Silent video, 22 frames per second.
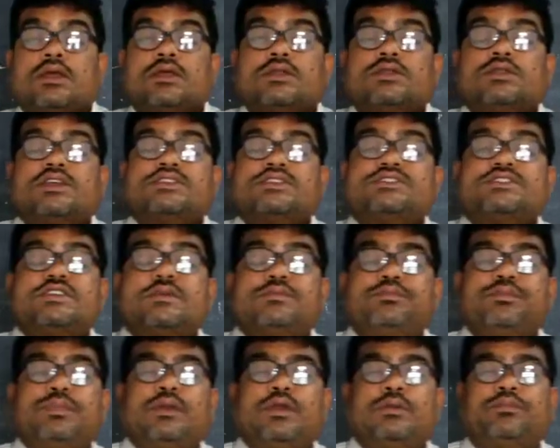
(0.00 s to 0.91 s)
the
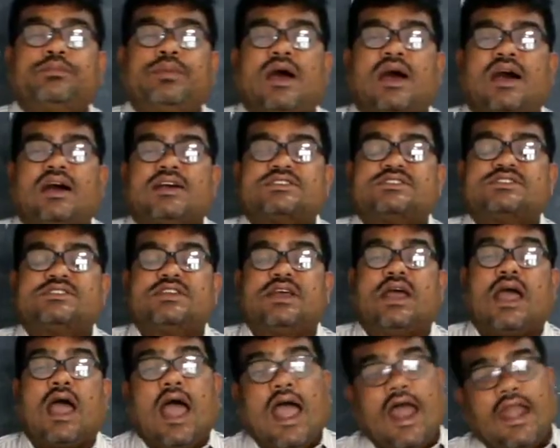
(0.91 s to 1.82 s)
simple
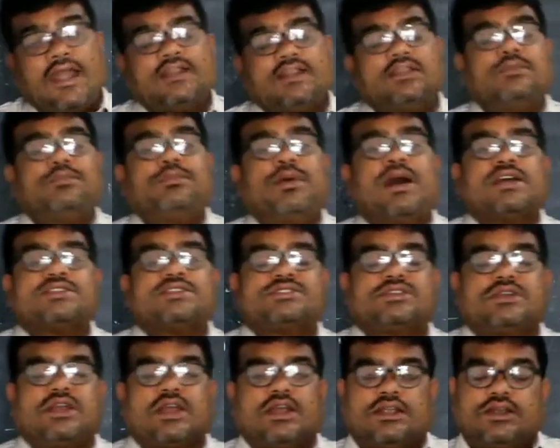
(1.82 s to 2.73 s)
past and the
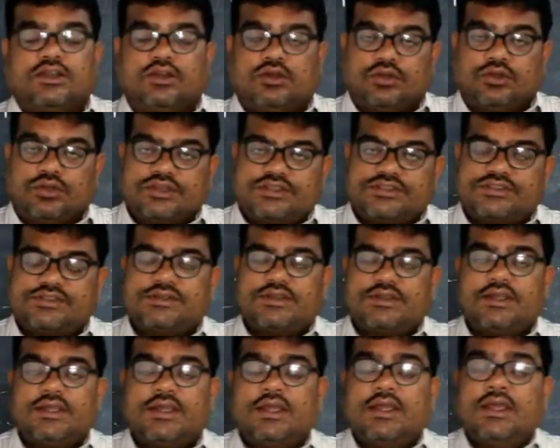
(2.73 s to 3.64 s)
past
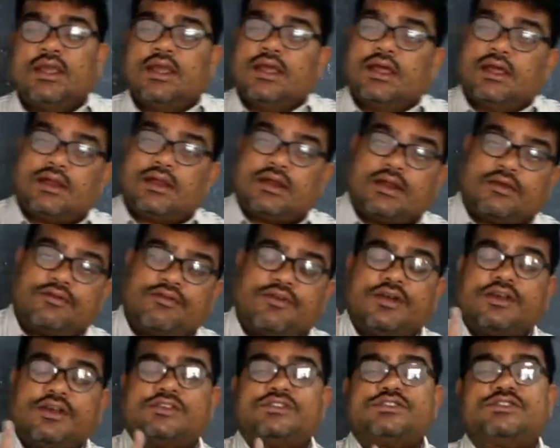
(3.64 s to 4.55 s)
continuous
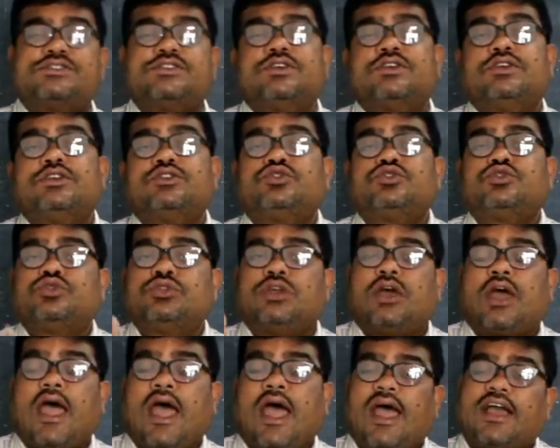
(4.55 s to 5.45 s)
refers to
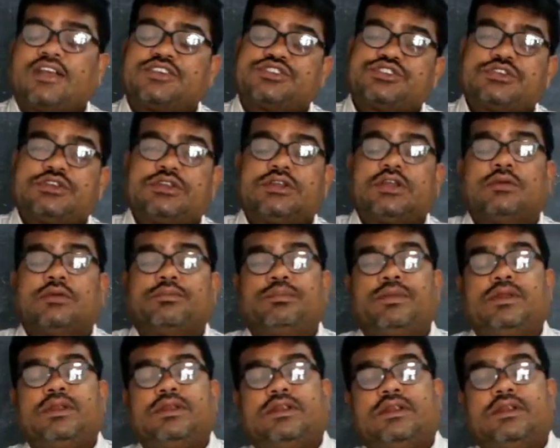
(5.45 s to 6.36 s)
the action
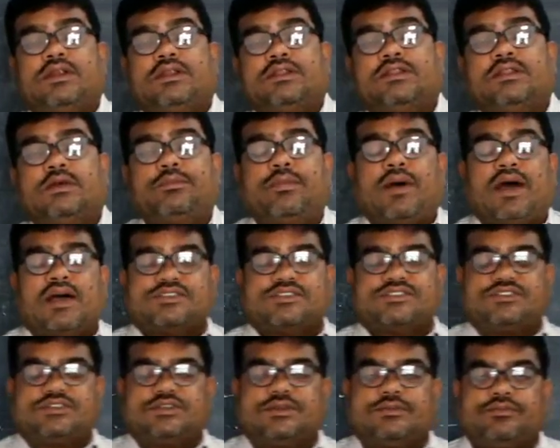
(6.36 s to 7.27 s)
completed in the
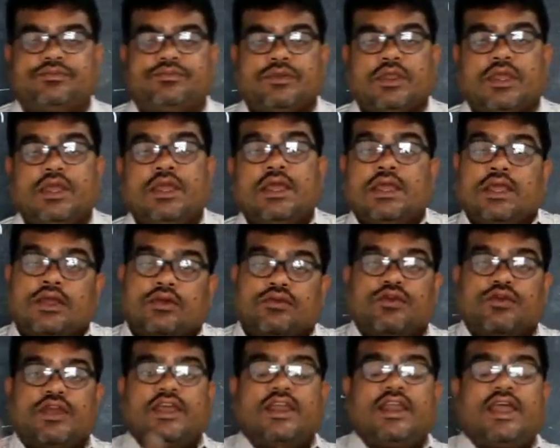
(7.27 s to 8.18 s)
past,
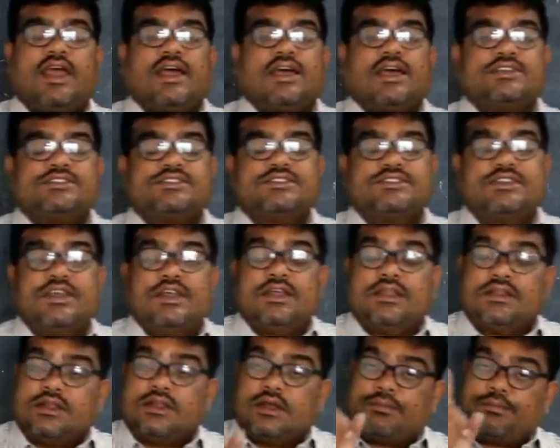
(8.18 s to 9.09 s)

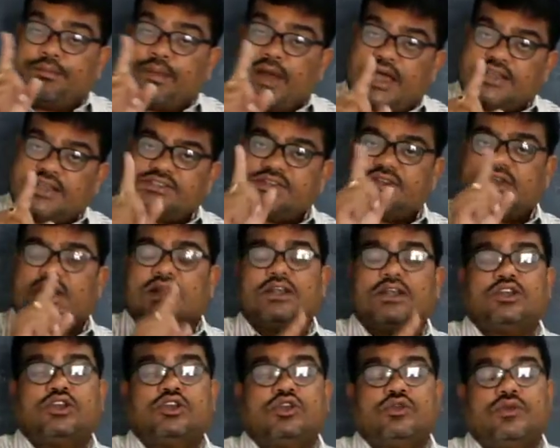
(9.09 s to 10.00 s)
whereas the past
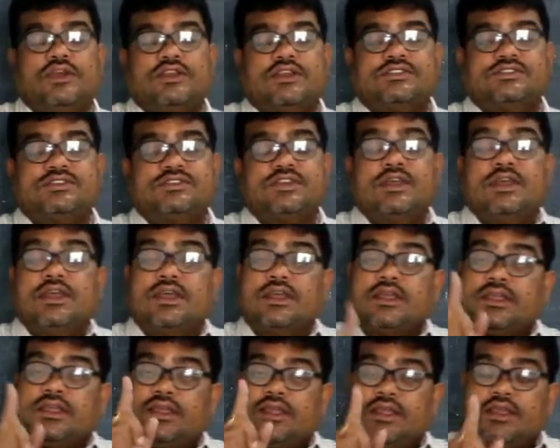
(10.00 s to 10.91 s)
continuous
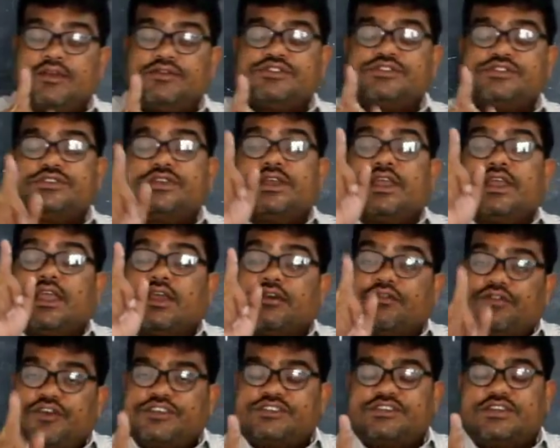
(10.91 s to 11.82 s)
gives
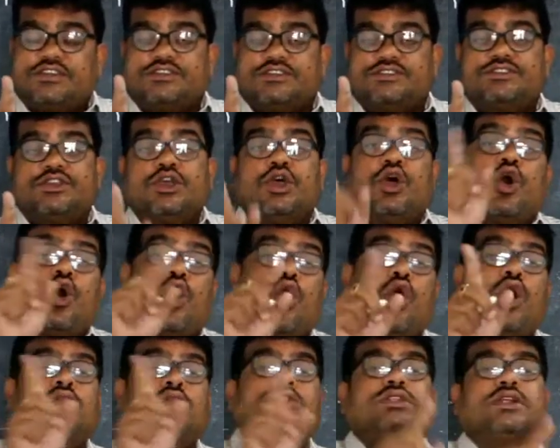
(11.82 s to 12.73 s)
emphasis
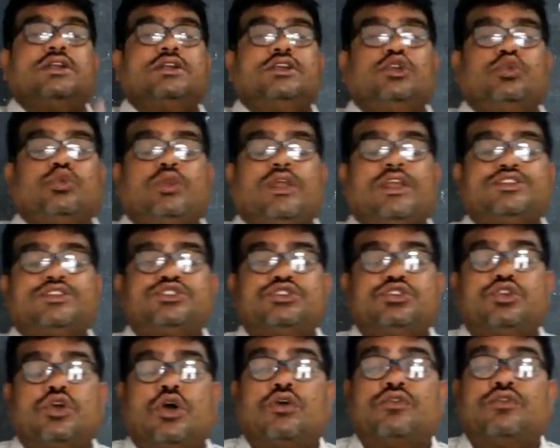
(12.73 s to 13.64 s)
on the
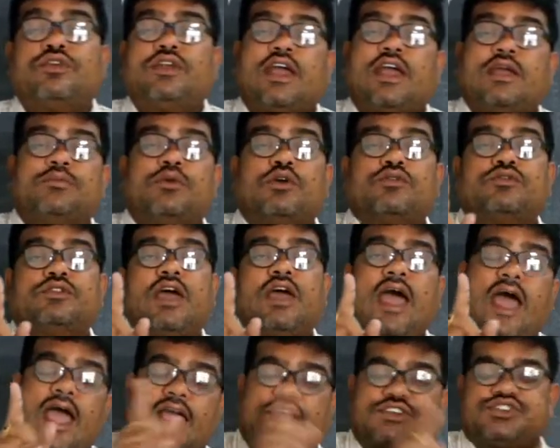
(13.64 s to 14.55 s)
duration of time of the
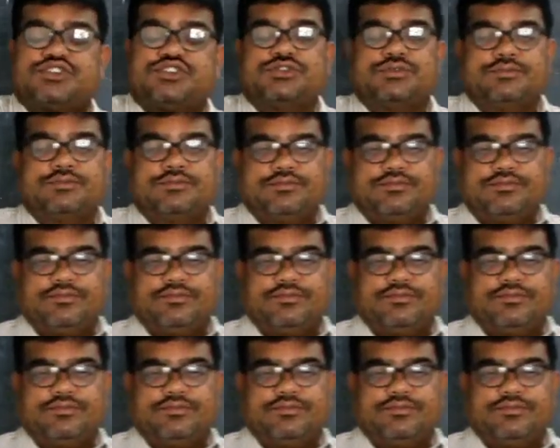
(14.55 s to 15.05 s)
action